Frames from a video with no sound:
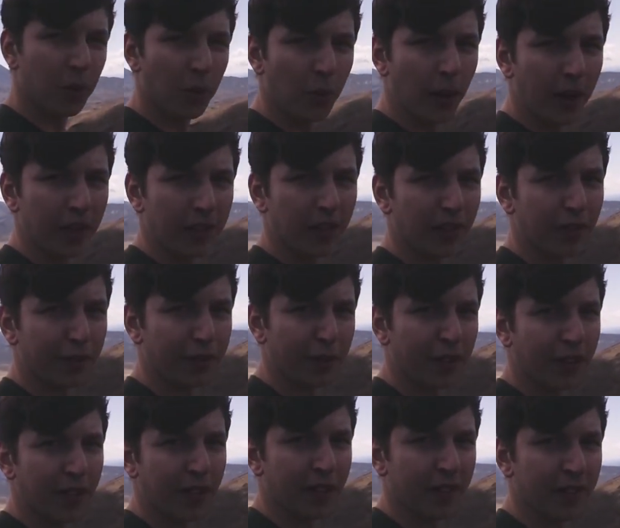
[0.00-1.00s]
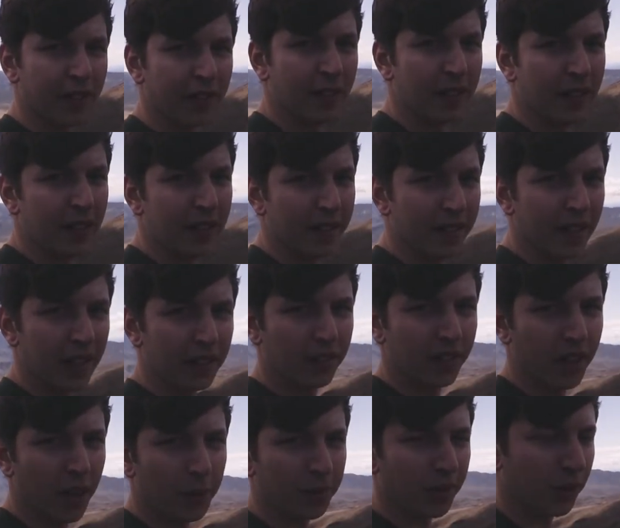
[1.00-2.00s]
more weights on the front there. That
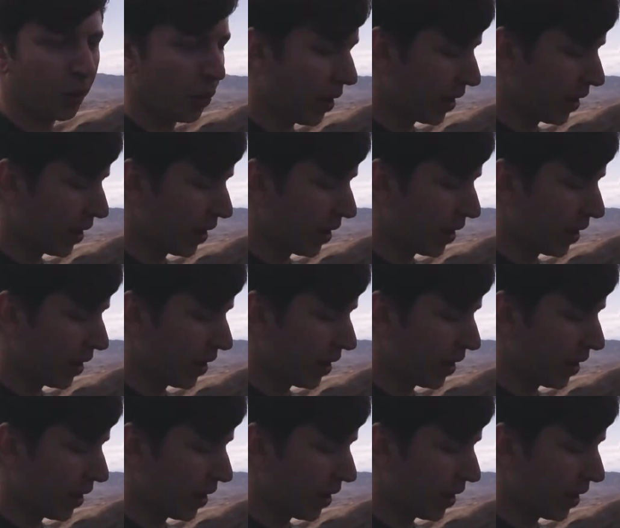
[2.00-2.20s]
just ups the